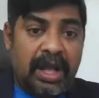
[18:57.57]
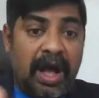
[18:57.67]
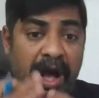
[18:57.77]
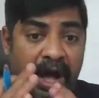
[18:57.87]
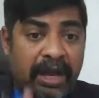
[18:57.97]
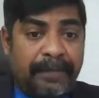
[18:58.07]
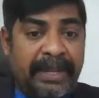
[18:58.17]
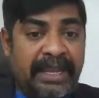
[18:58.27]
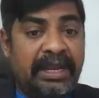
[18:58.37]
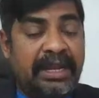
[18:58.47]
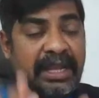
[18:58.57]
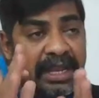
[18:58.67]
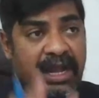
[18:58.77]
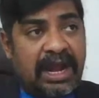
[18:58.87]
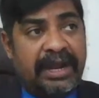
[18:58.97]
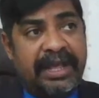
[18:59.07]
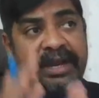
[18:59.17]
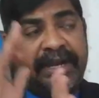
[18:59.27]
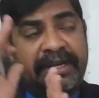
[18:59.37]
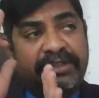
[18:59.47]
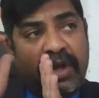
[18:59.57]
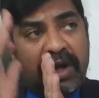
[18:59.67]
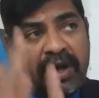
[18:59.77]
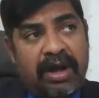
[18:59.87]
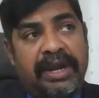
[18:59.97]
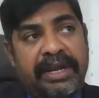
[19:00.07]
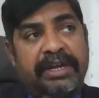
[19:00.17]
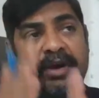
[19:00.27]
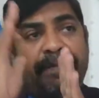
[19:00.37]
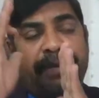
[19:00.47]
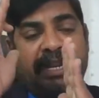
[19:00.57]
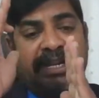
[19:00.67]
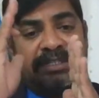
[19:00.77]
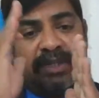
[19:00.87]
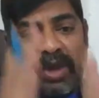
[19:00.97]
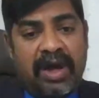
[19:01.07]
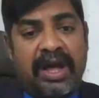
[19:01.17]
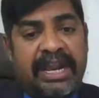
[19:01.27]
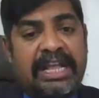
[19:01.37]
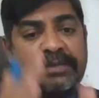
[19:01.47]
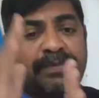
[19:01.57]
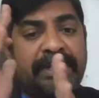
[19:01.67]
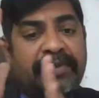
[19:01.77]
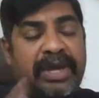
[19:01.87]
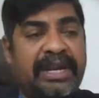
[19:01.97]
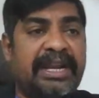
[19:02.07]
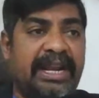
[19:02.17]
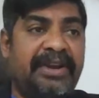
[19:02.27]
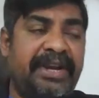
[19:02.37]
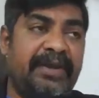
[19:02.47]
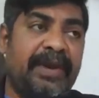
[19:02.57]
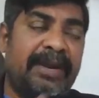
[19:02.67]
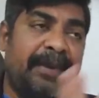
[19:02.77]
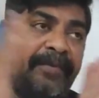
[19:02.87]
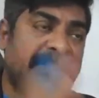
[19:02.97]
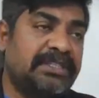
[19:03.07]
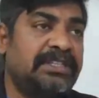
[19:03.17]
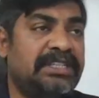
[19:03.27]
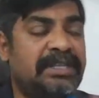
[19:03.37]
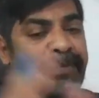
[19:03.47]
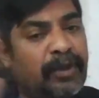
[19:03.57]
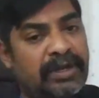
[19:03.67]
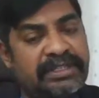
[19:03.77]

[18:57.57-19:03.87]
are being in adherence or in compliance or as per your regulatory requirement, which is GCP or